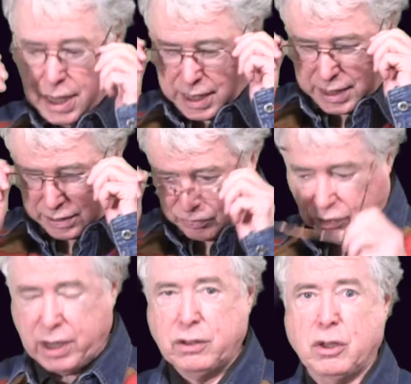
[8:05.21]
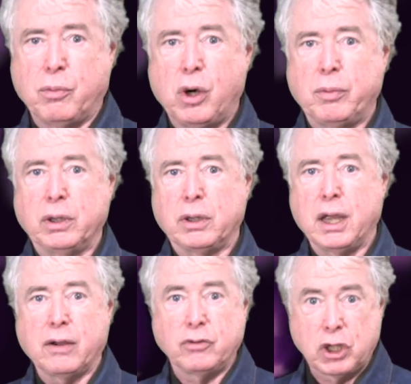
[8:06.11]
and right at the moment
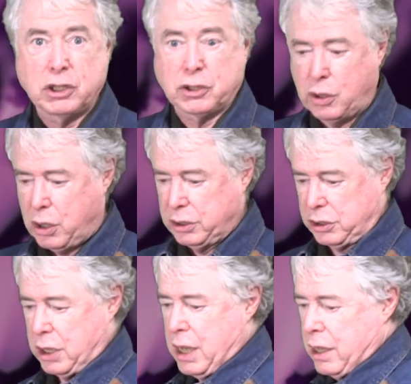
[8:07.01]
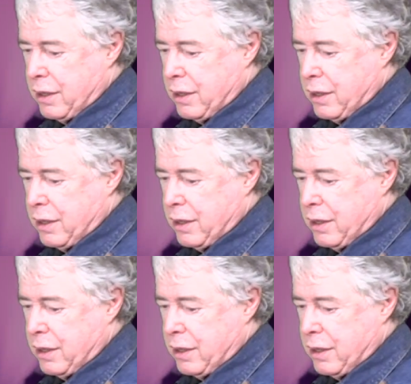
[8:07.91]
they have just launched